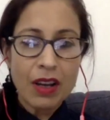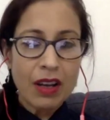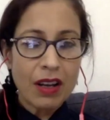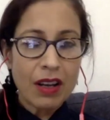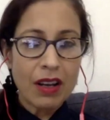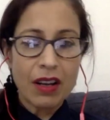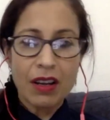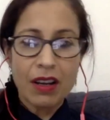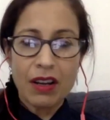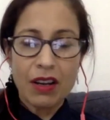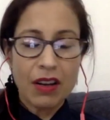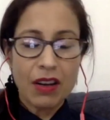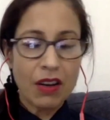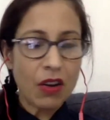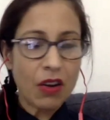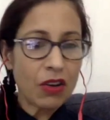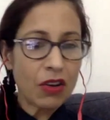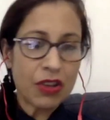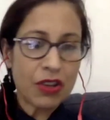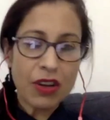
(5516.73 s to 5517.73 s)

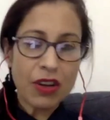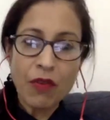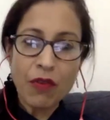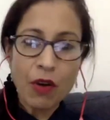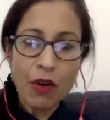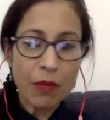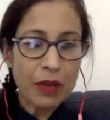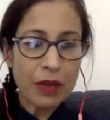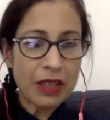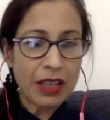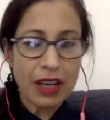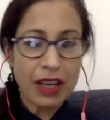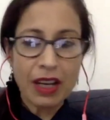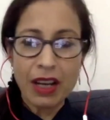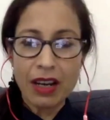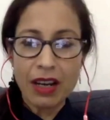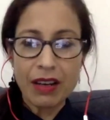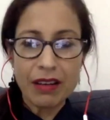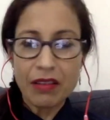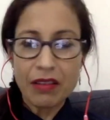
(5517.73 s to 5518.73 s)
nausea, vomiting,
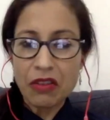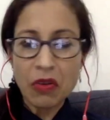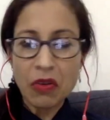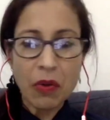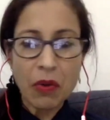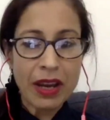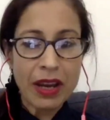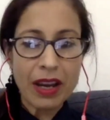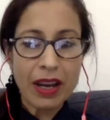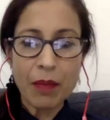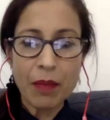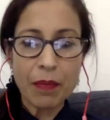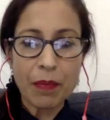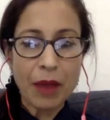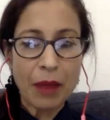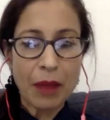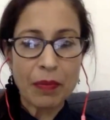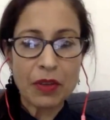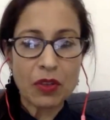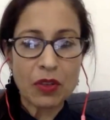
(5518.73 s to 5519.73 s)
and throwing up
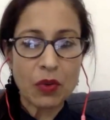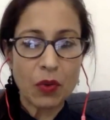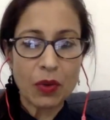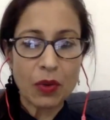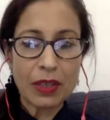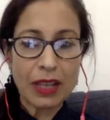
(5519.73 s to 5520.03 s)
episodes.